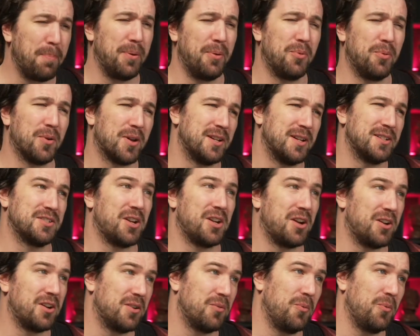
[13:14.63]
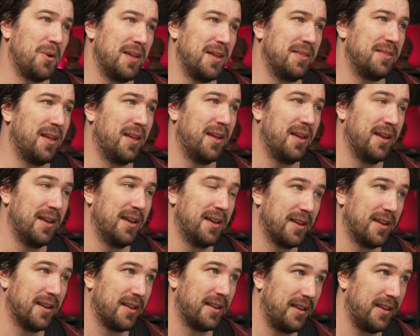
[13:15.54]
We're going to start with
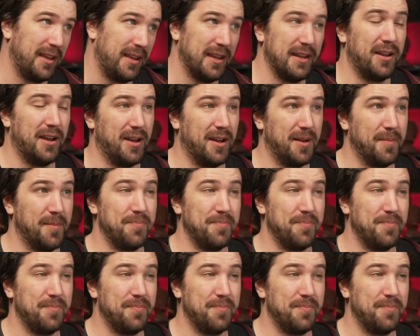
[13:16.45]
GitHub.